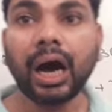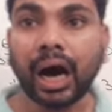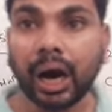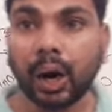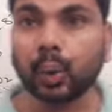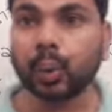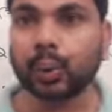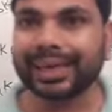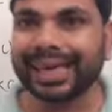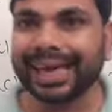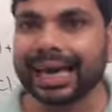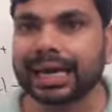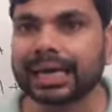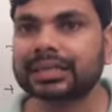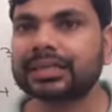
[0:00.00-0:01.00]
how
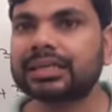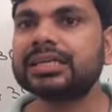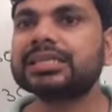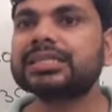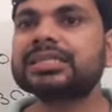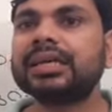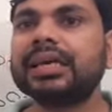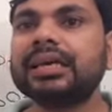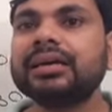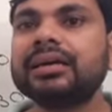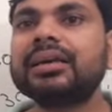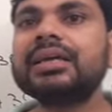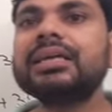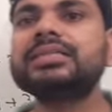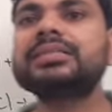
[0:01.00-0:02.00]
catalyst
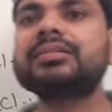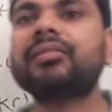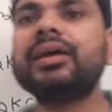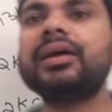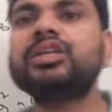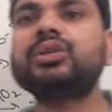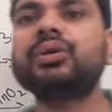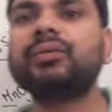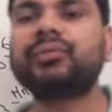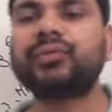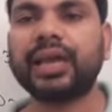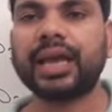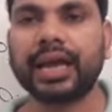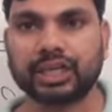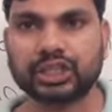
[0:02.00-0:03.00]
increase rate of
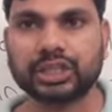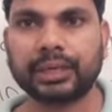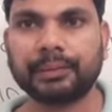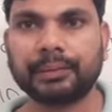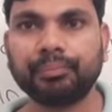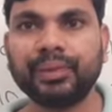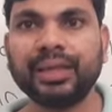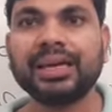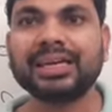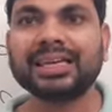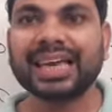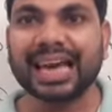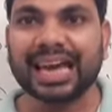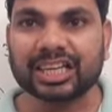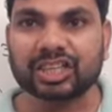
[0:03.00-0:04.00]
reaction.
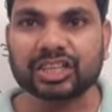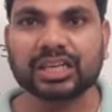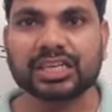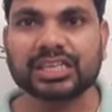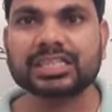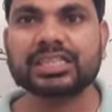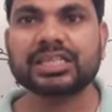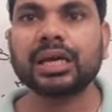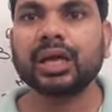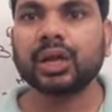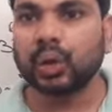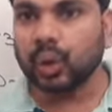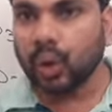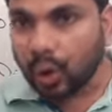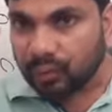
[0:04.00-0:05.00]
Catalyst
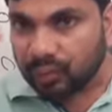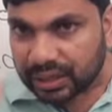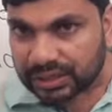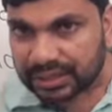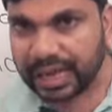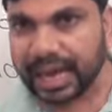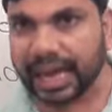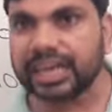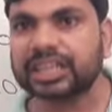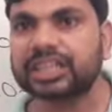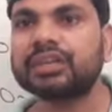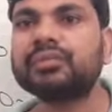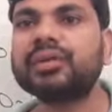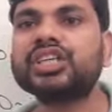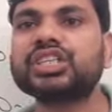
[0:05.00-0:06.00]
lower the
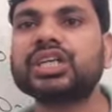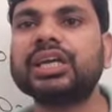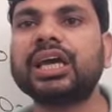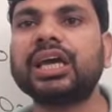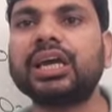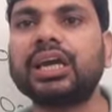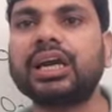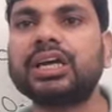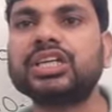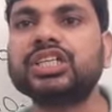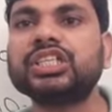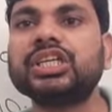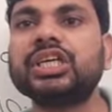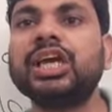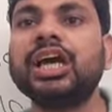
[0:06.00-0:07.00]
activation
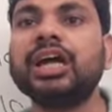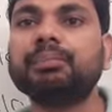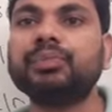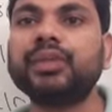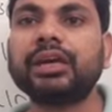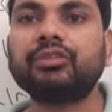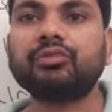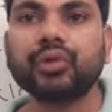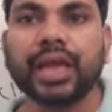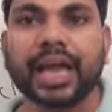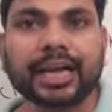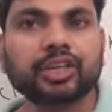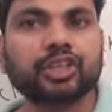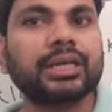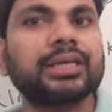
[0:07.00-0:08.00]
energy, then
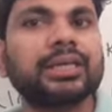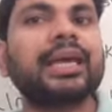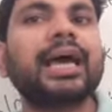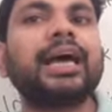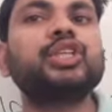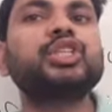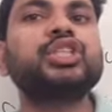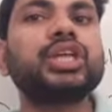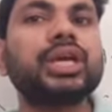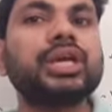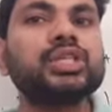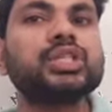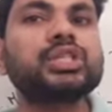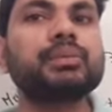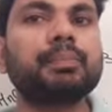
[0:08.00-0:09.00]
reactant can
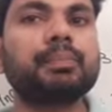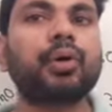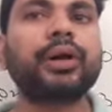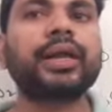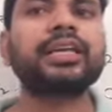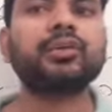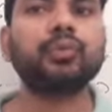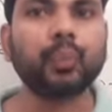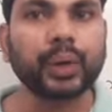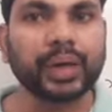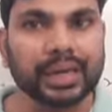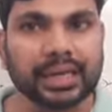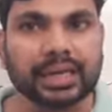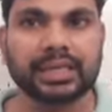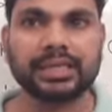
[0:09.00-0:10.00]
change to product
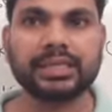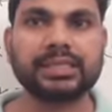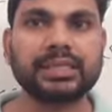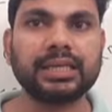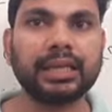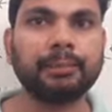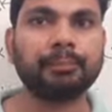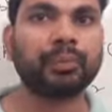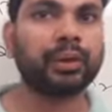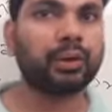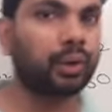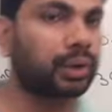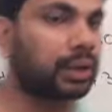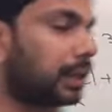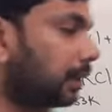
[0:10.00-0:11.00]
very easily.
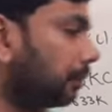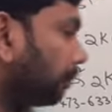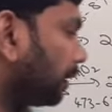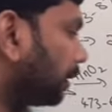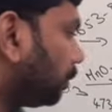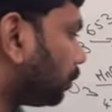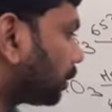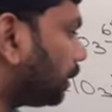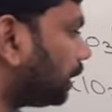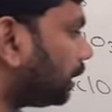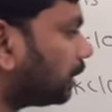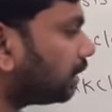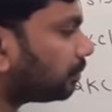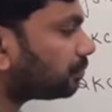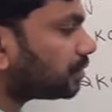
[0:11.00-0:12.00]
Okay, look
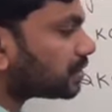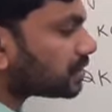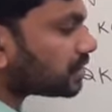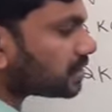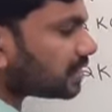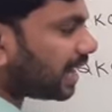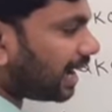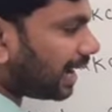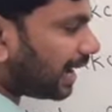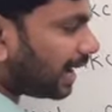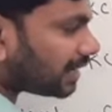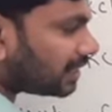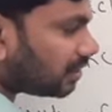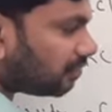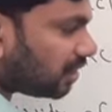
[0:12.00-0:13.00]
here, this is the
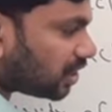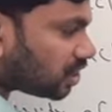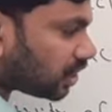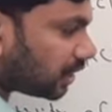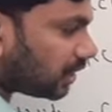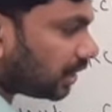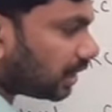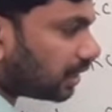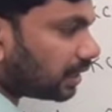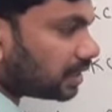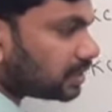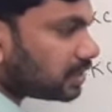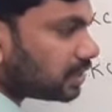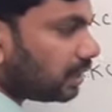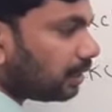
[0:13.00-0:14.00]
activation
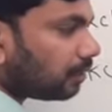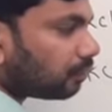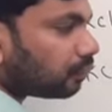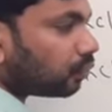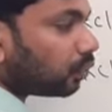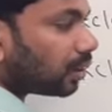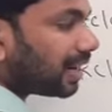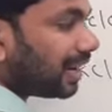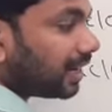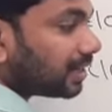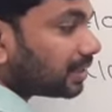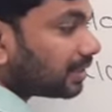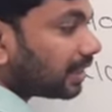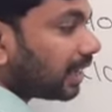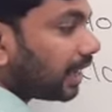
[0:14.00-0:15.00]
energy for
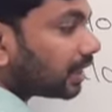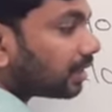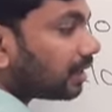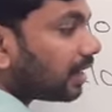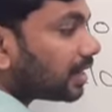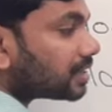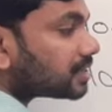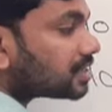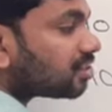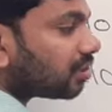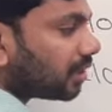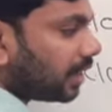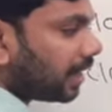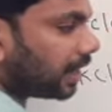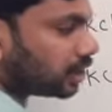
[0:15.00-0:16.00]
uncatalyzed
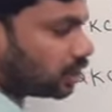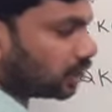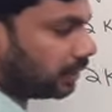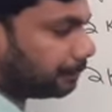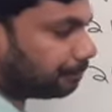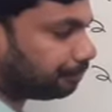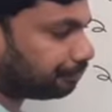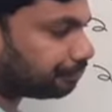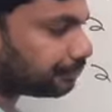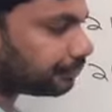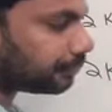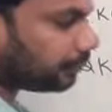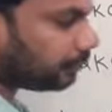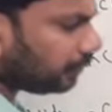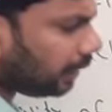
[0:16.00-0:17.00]

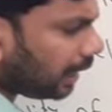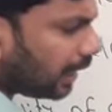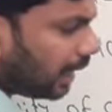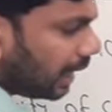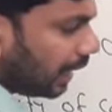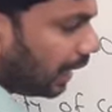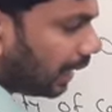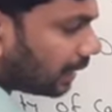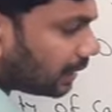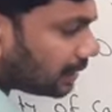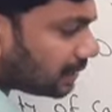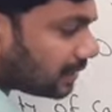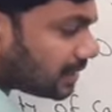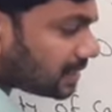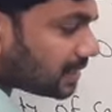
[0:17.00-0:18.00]
reaction and
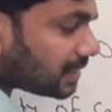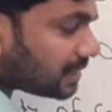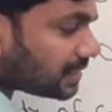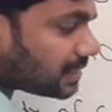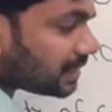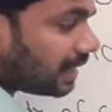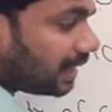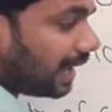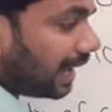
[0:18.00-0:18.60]
this is